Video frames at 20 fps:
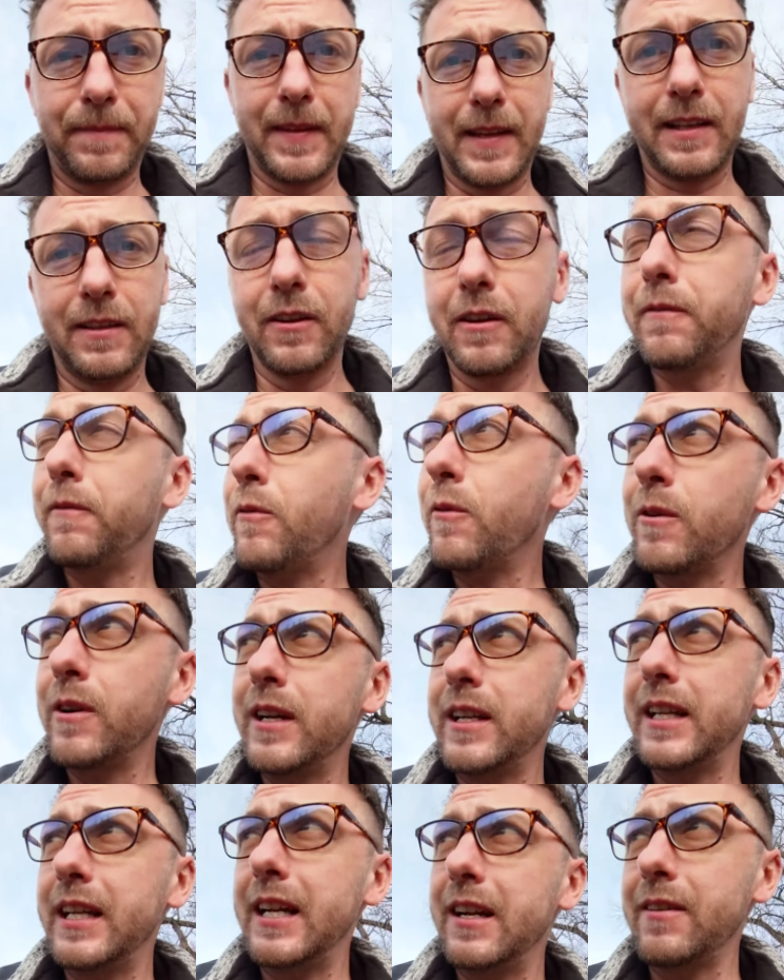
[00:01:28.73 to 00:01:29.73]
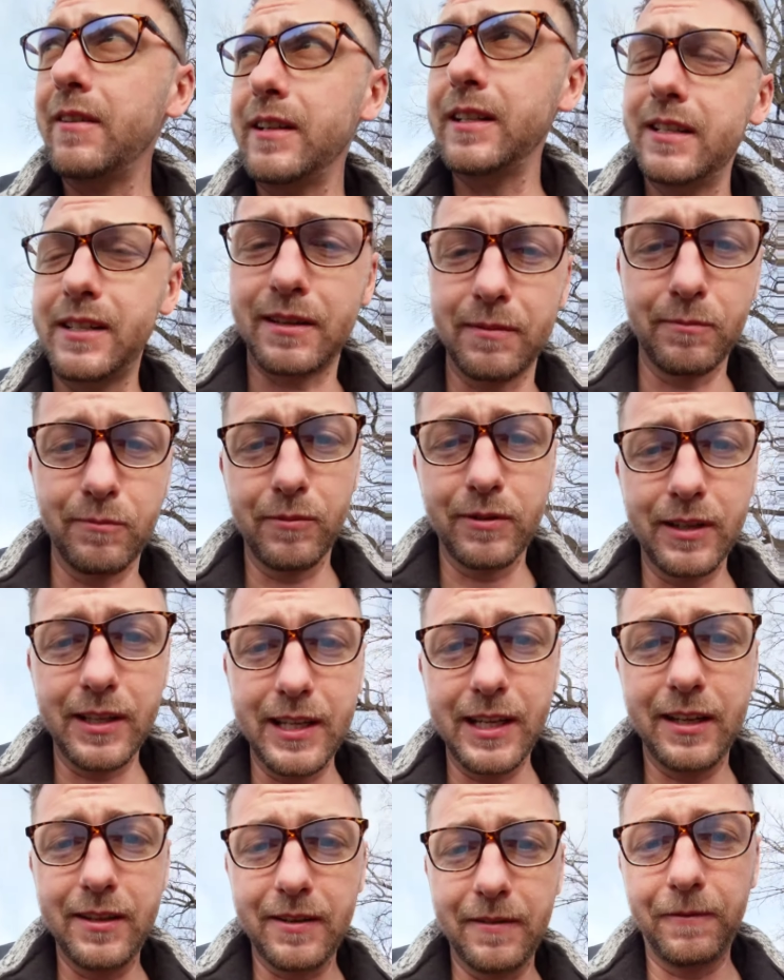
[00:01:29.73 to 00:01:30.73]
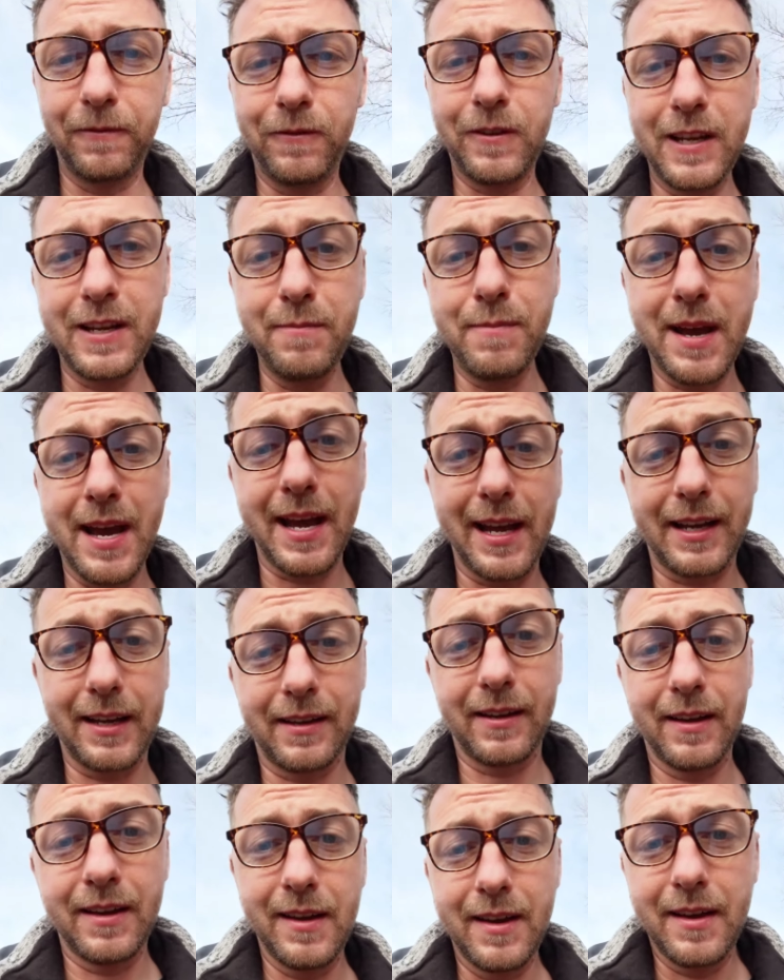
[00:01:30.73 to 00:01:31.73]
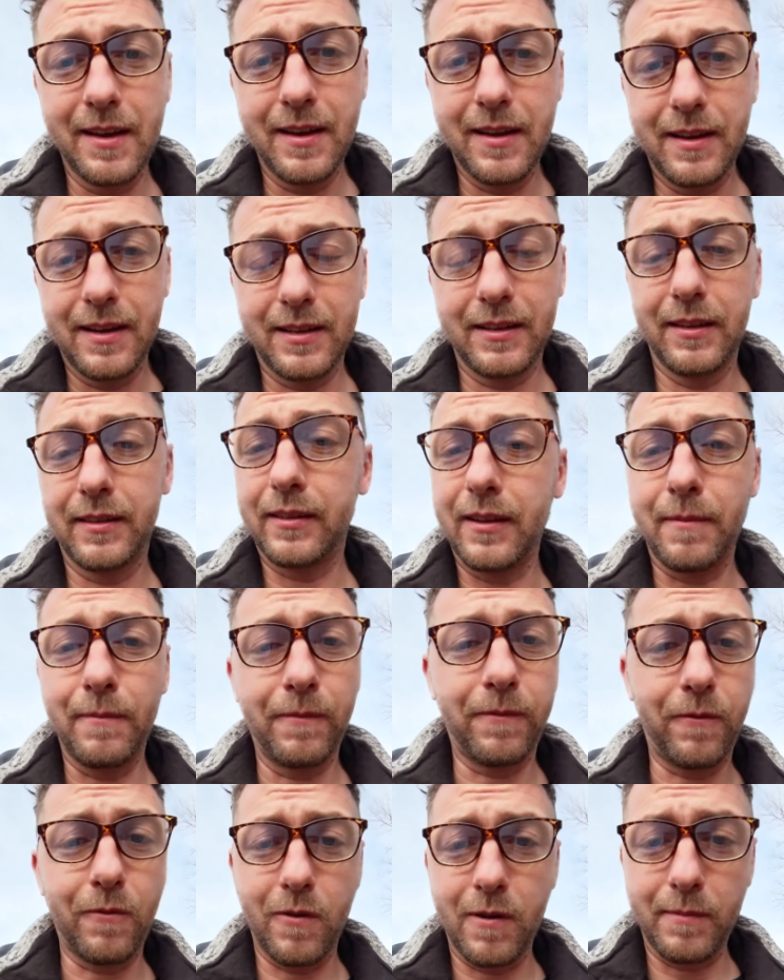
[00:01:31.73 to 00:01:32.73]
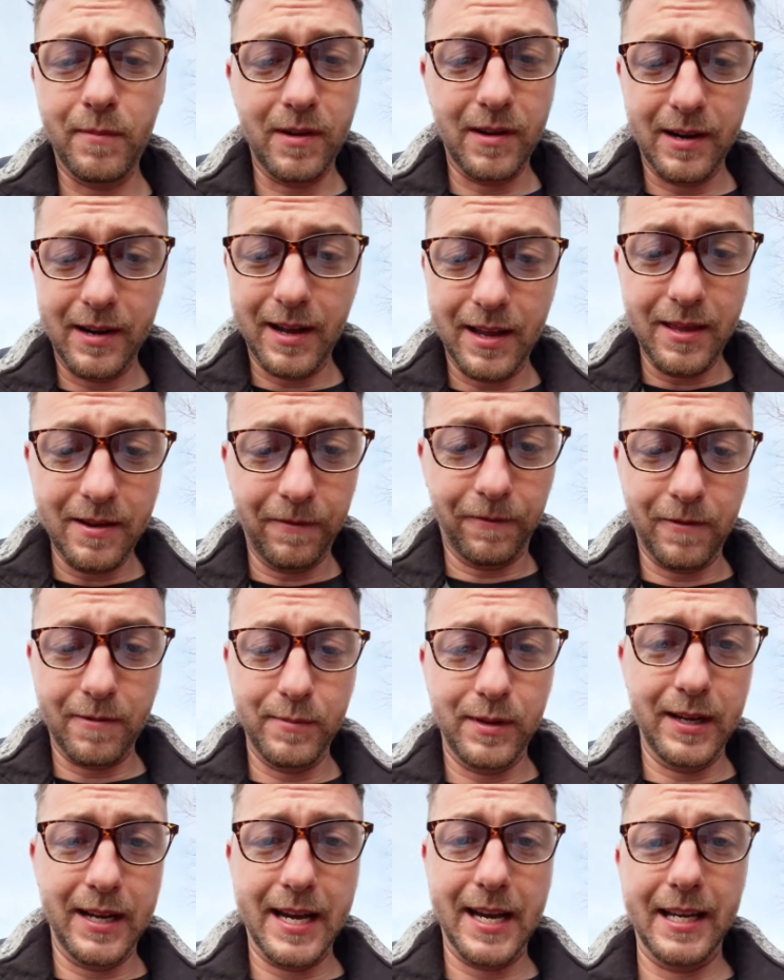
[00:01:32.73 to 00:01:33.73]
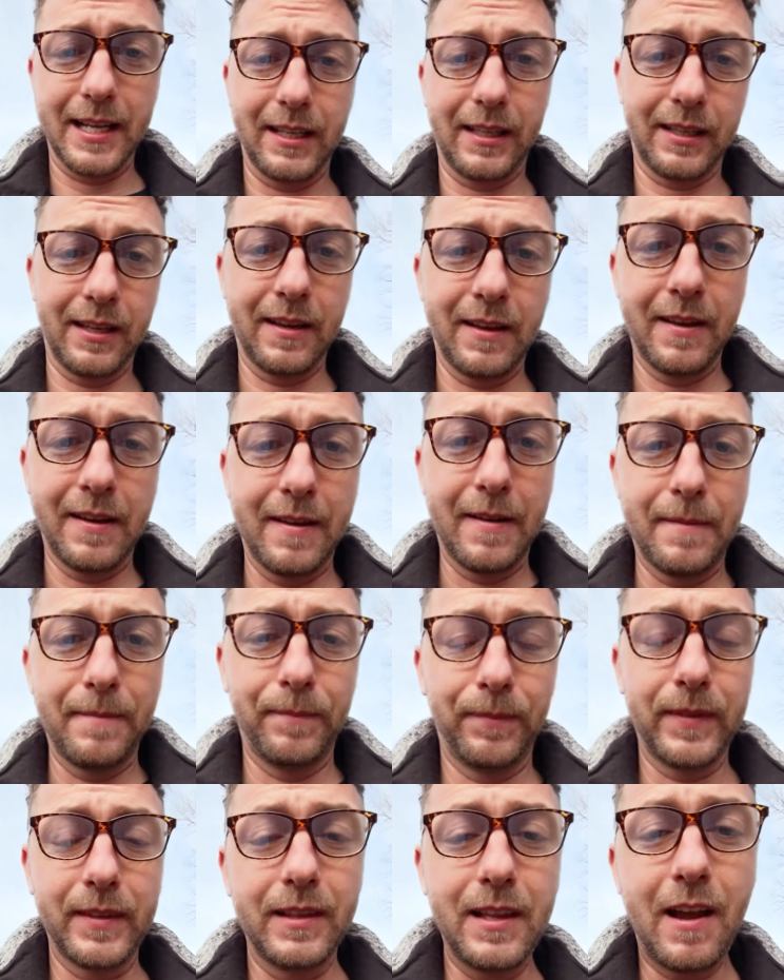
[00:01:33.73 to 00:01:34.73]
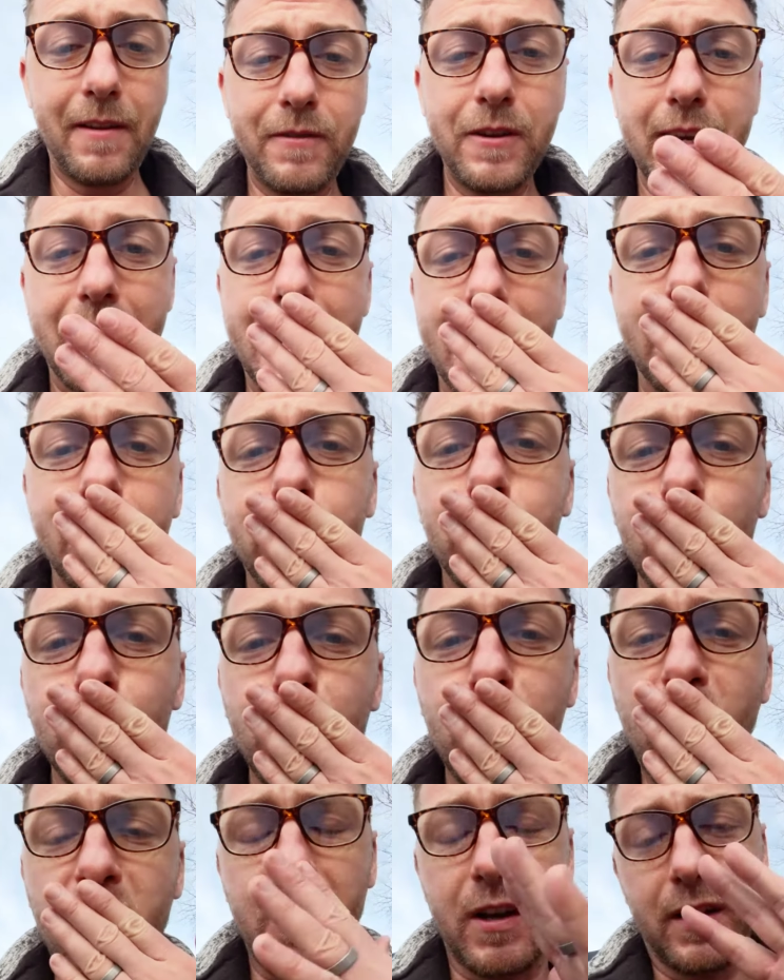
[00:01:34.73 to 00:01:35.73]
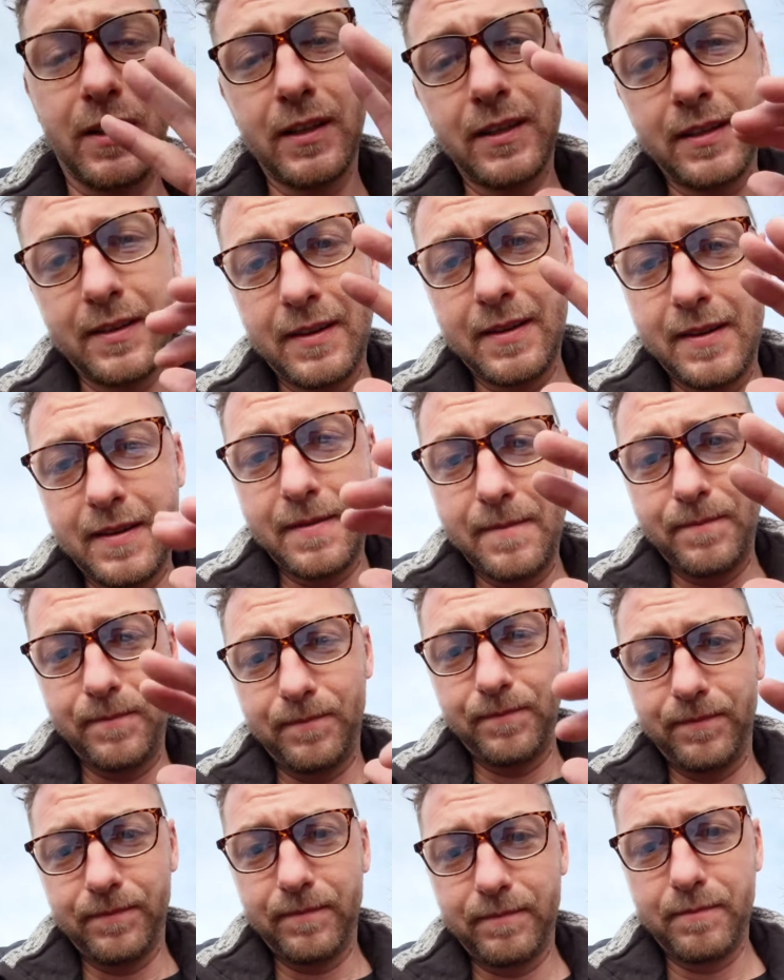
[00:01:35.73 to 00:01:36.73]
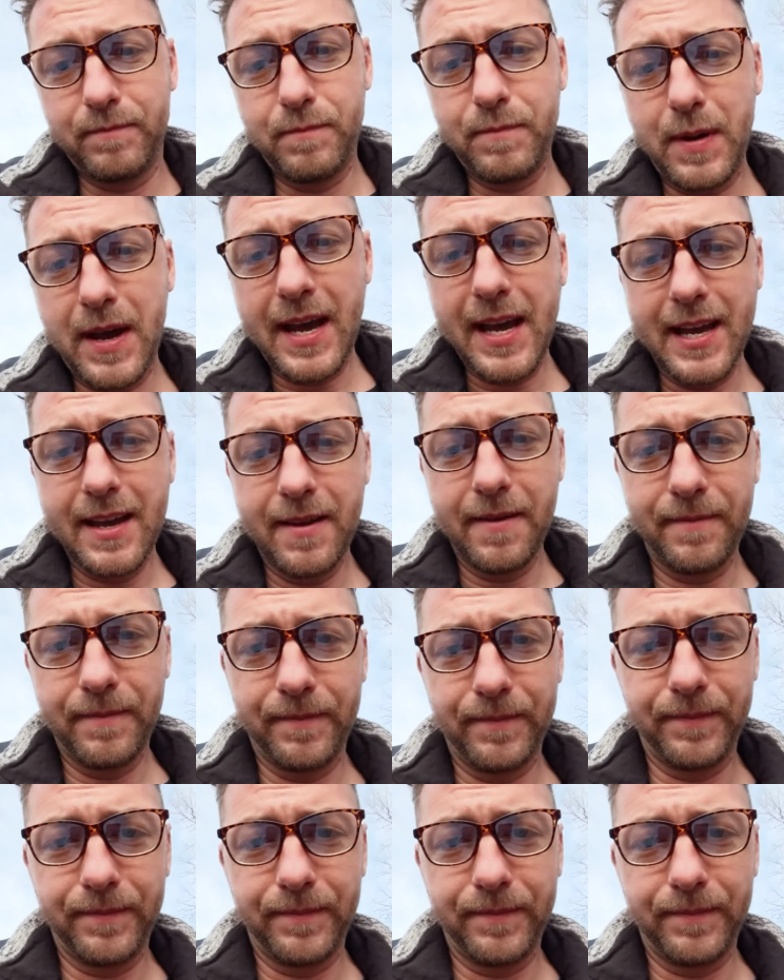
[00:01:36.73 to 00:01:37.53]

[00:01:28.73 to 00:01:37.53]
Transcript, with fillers: I look forward to hearing some really good feedback in some form or another from you guys. Love you guys. Mwah. Bye.